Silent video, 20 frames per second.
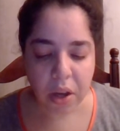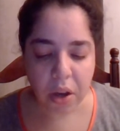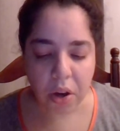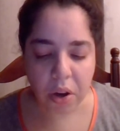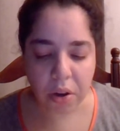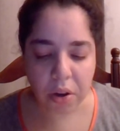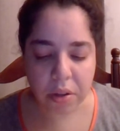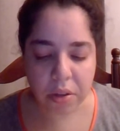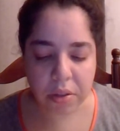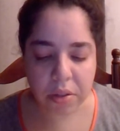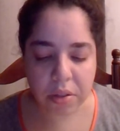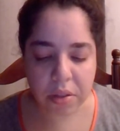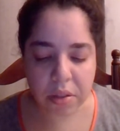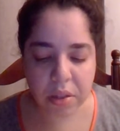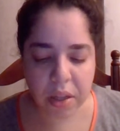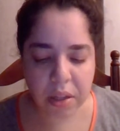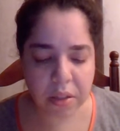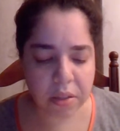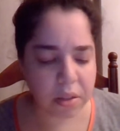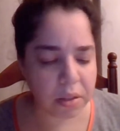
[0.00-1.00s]
are
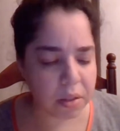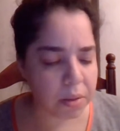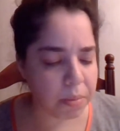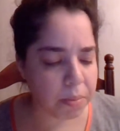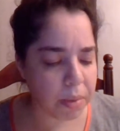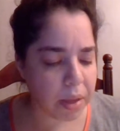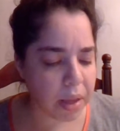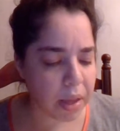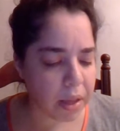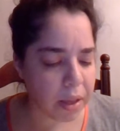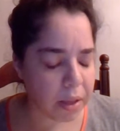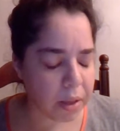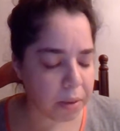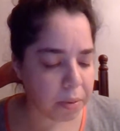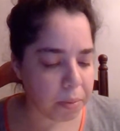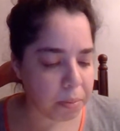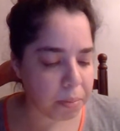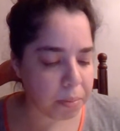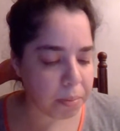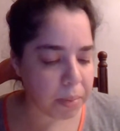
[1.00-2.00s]
sadism
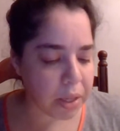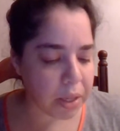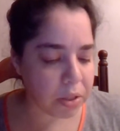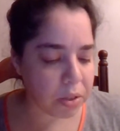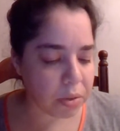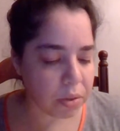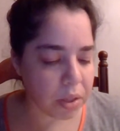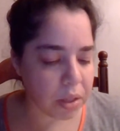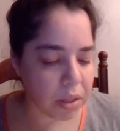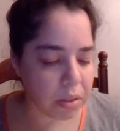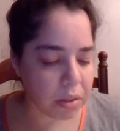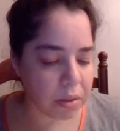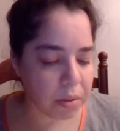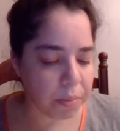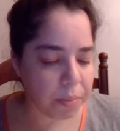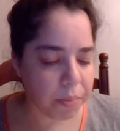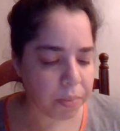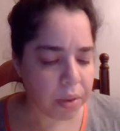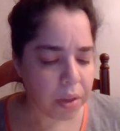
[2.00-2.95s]
and masochism.